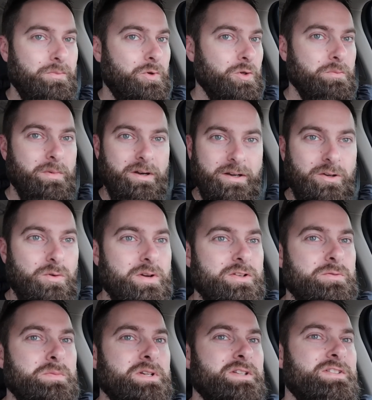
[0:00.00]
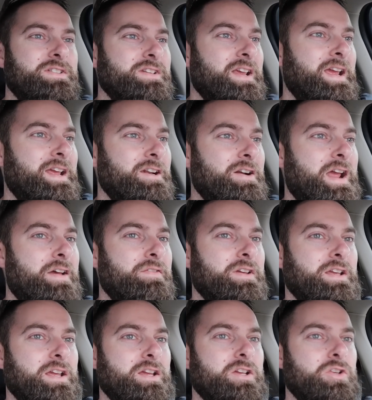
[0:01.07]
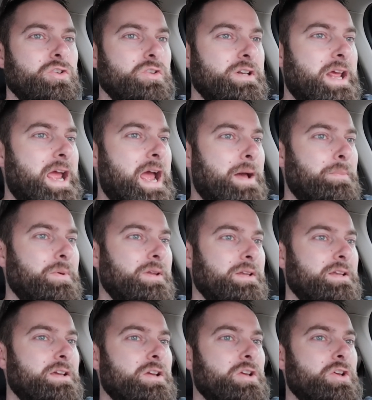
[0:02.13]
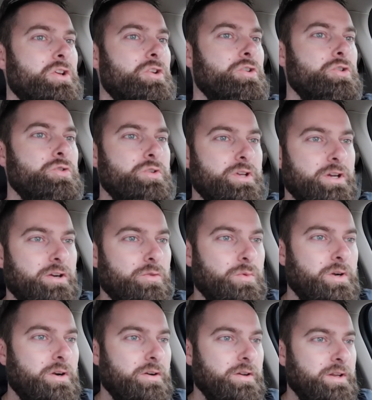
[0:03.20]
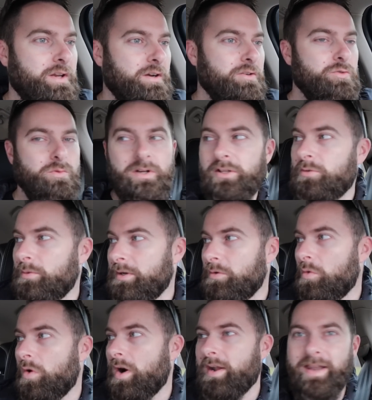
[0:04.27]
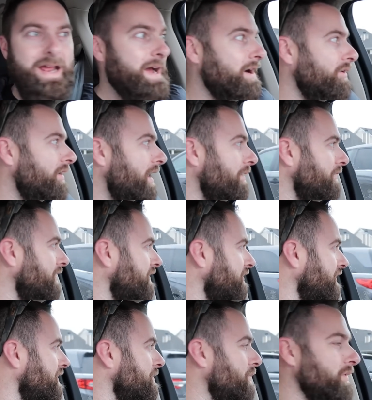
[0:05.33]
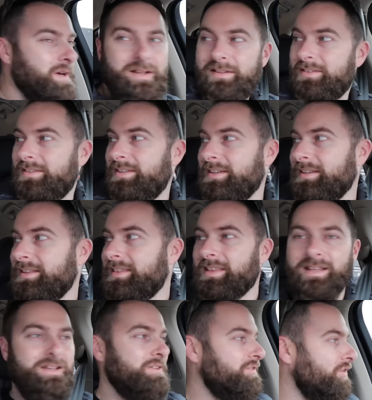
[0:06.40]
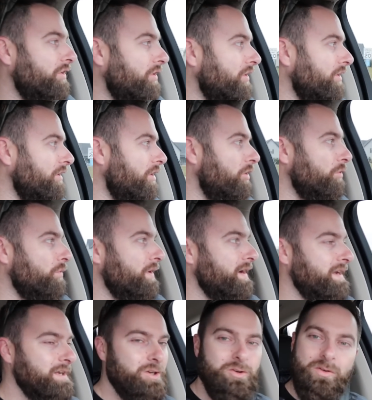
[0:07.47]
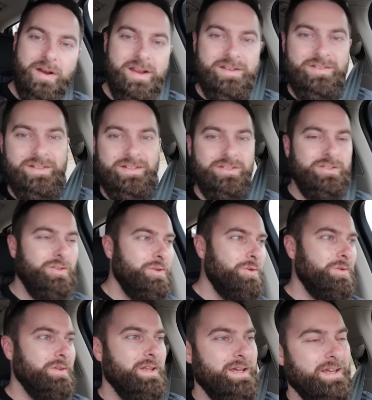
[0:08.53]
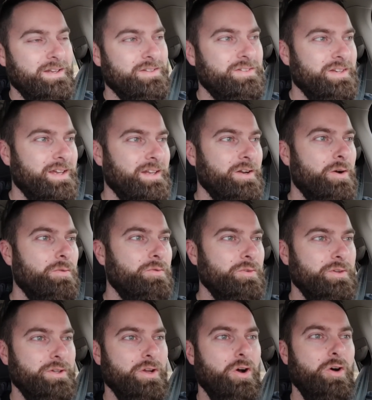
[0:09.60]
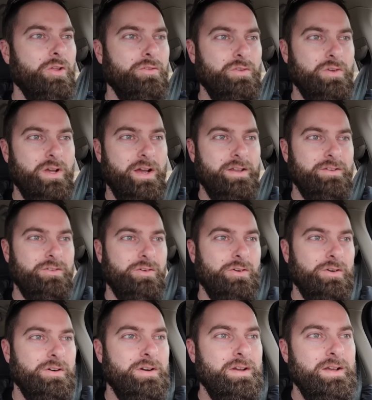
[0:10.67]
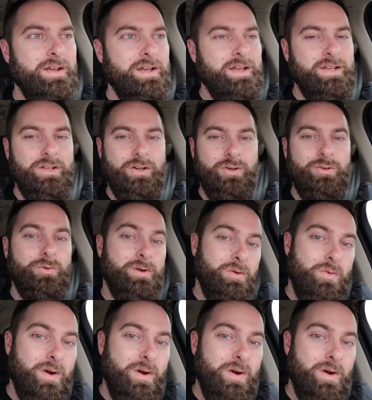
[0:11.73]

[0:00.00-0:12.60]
good Merry Christmas and you're having a good Happy New Year. We're in the year 2021 now, obviously, but things are already crazy. So like I said, hopefully all of you guys are, you know, doing